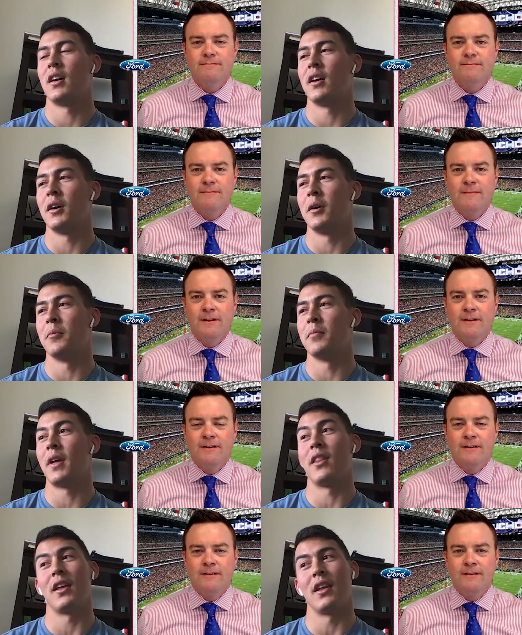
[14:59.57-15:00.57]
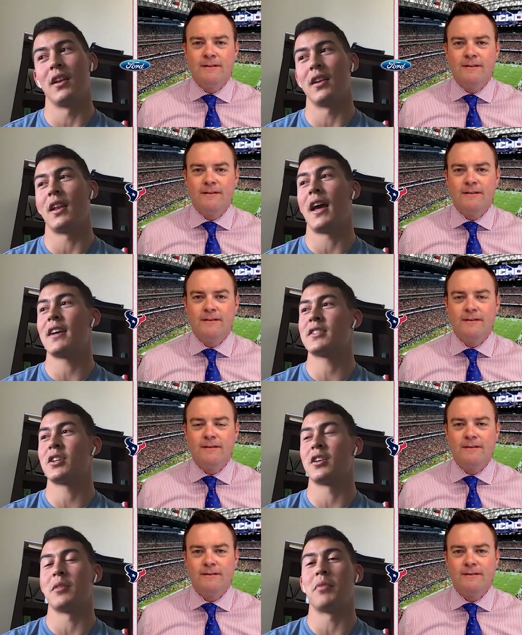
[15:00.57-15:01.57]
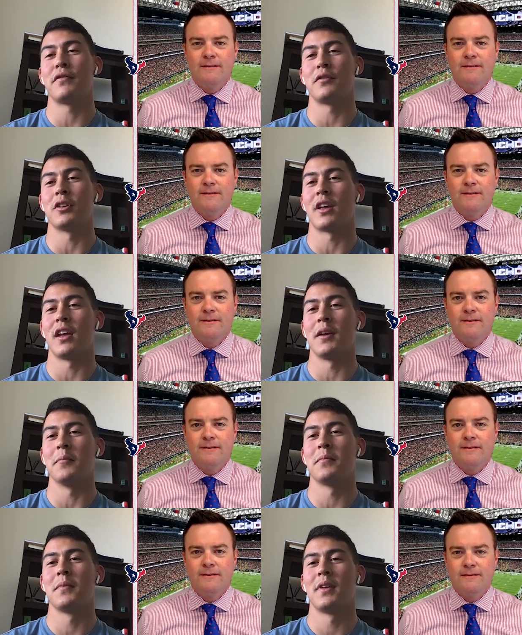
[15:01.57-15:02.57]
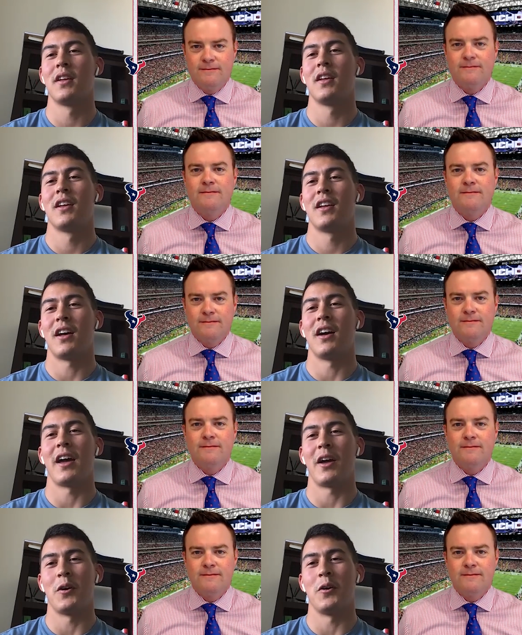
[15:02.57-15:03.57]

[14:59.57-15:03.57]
Speaker 1: And then last year the Buffalo game, at